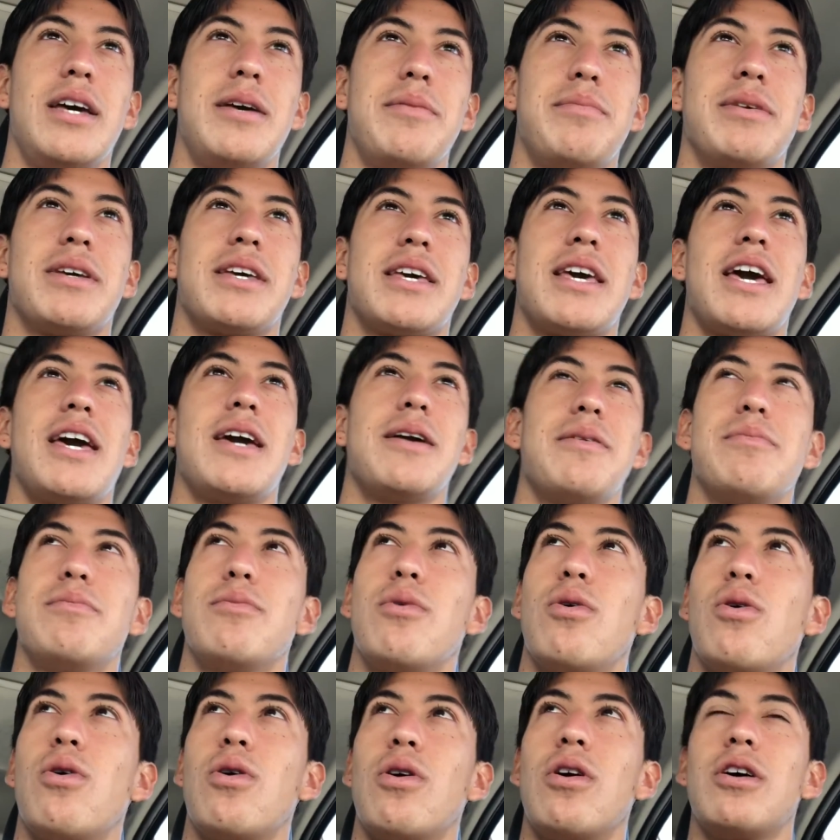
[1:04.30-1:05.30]
it became
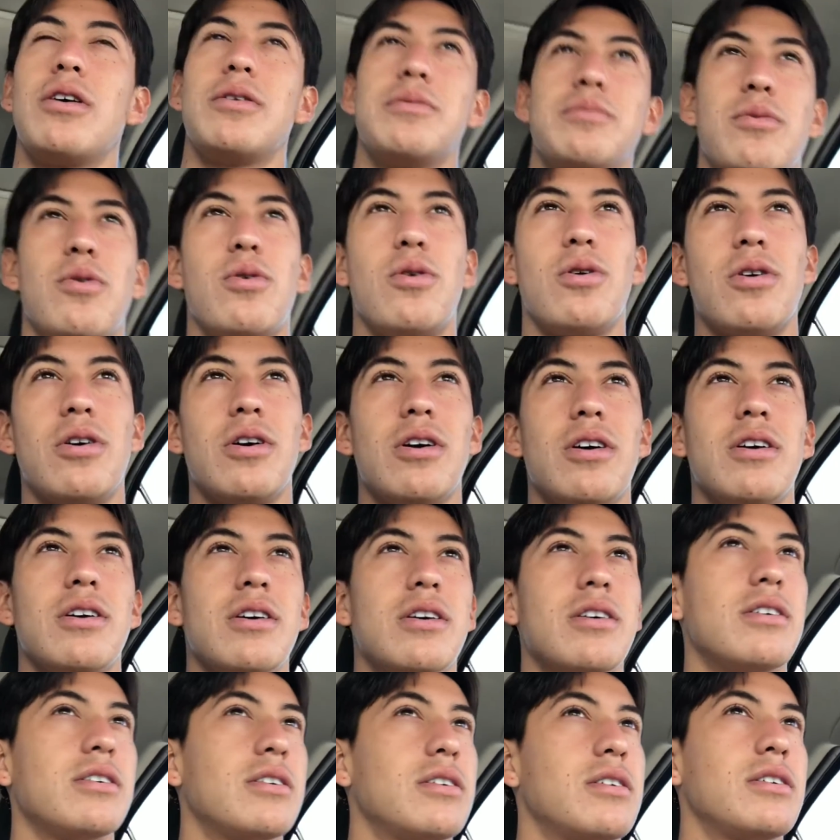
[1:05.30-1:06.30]
more and more
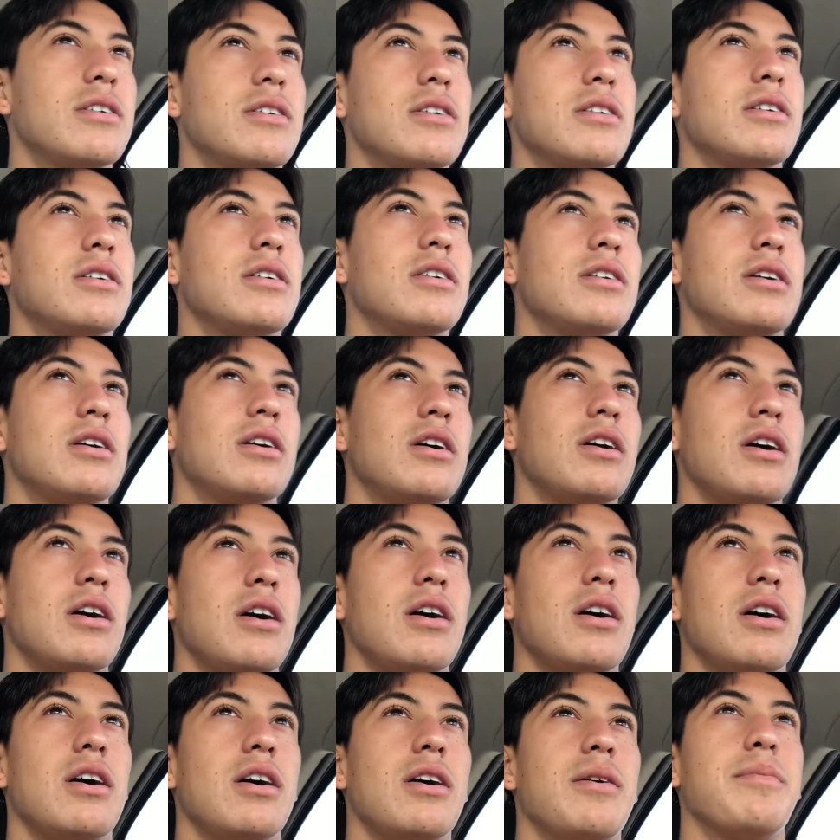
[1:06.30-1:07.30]

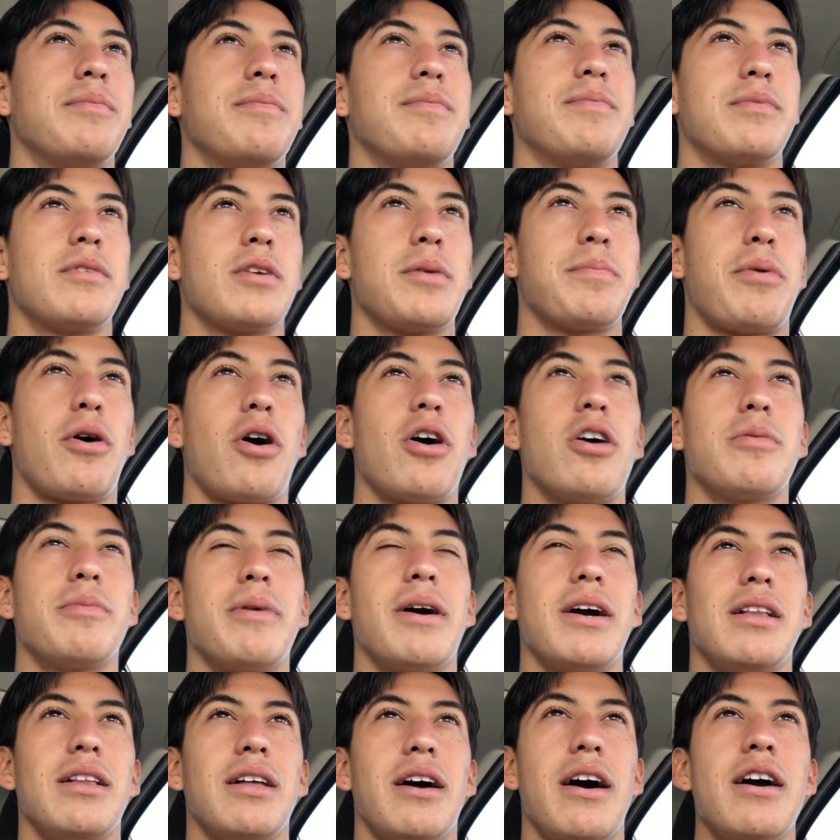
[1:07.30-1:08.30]
um, part of
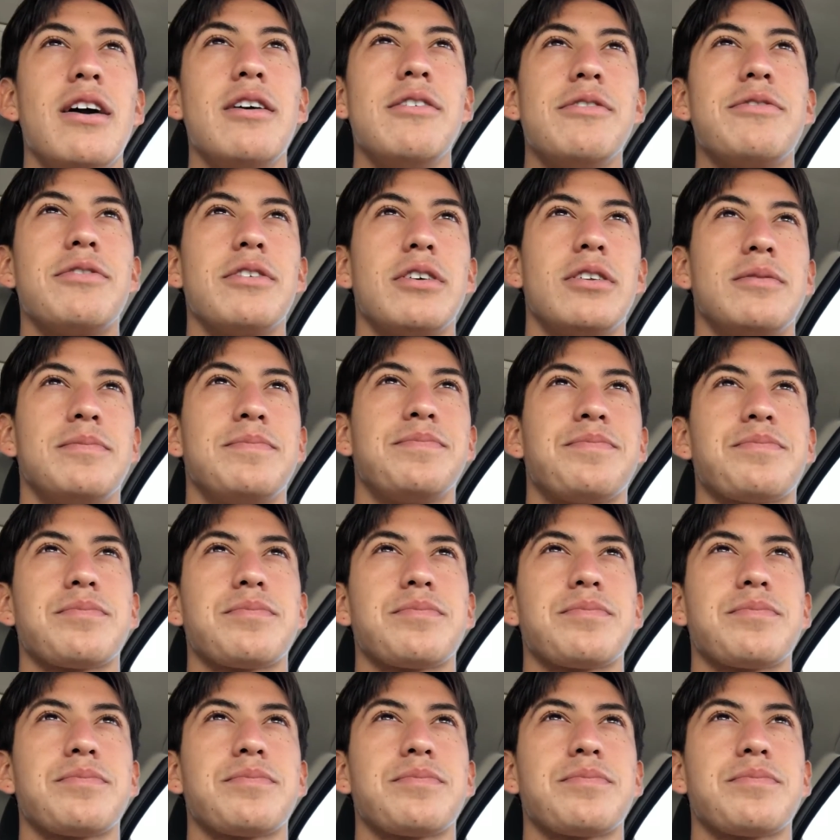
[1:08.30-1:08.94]
my life, and